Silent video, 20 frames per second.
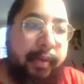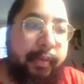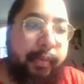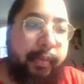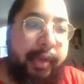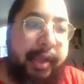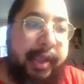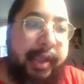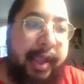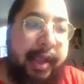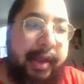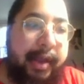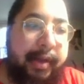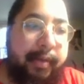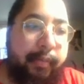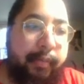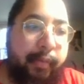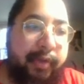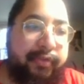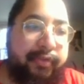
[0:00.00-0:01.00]
we
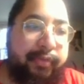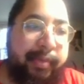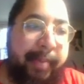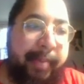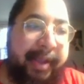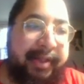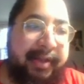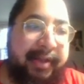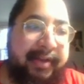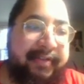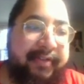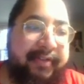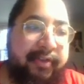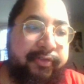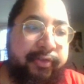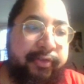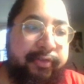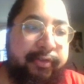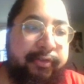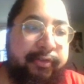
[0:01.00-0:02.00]
can, once we make the
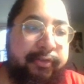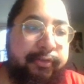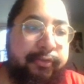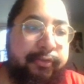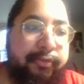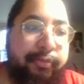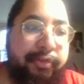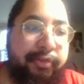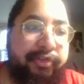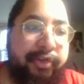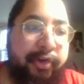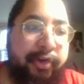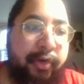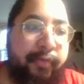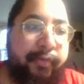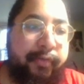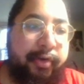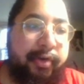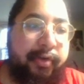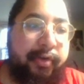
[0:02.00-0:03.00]
decision to switch it
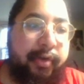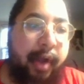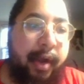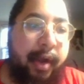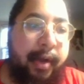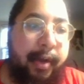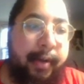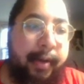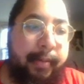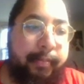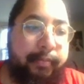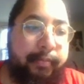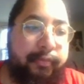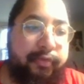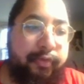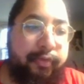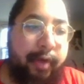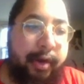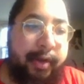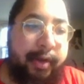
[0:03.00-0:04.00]
over
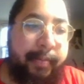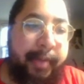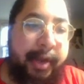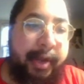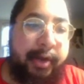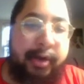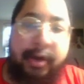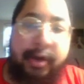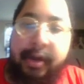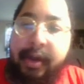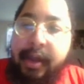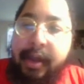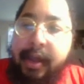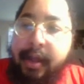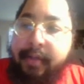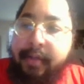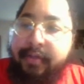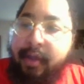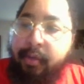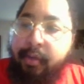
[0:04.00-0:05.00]
to our commander,
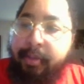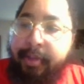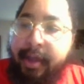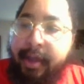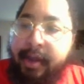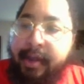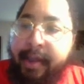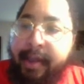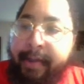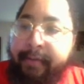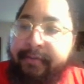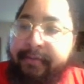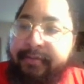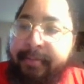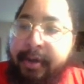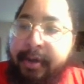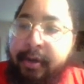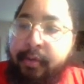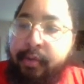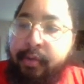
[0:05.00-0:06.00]
then we play a kicker
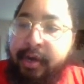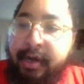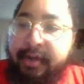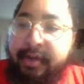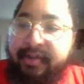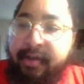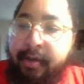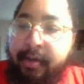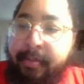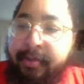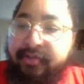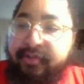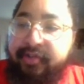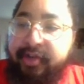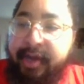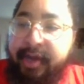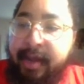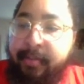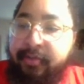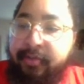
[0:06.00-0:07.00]
spell. We're going to deal a bunch
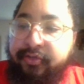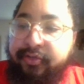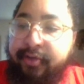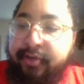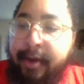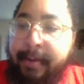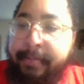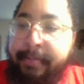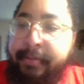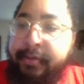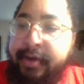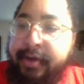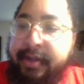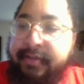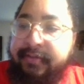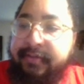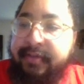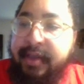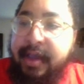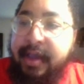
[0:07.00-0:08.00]
of damage to our
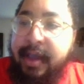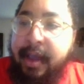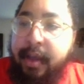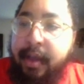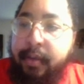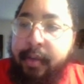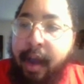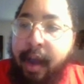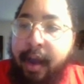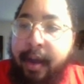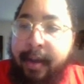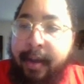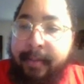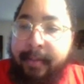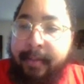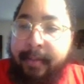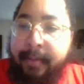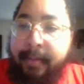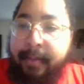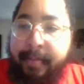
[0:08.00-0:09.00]
opponents.
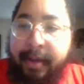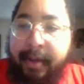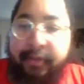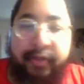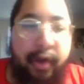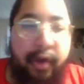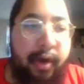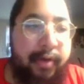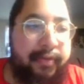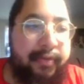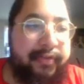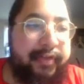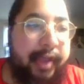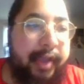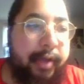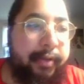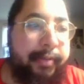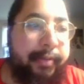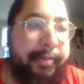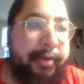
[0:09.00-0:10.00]
About the Hardened
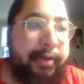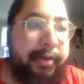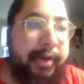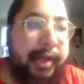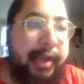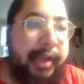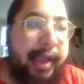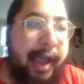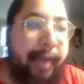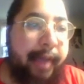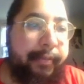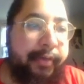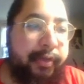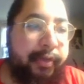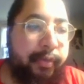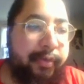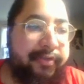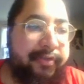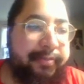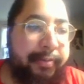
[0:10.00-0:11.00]
Scale ability, Kami
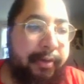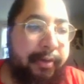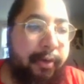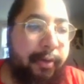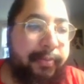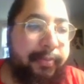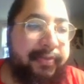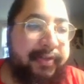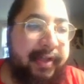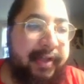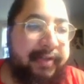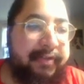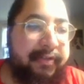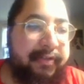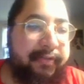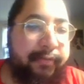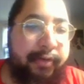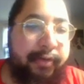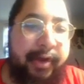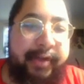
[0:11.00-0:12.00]
the Whisper Hopes does
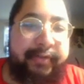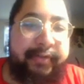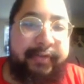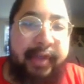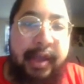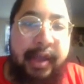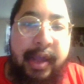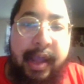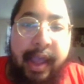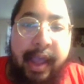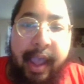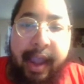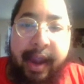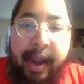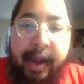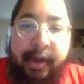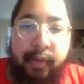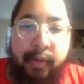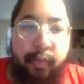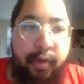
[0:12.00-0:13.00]
this for us,
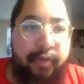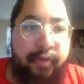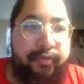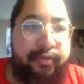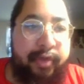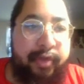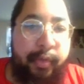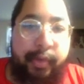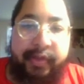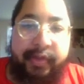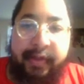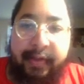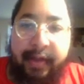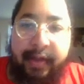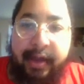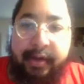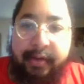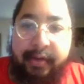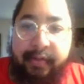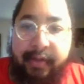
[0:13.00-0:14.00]
and it works good with
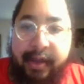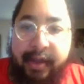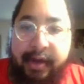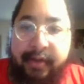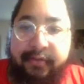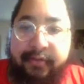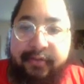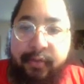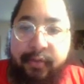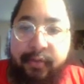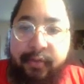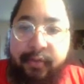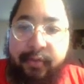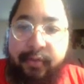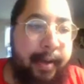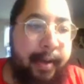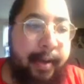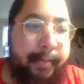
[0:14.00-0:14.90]
Hallar and Elena, so we can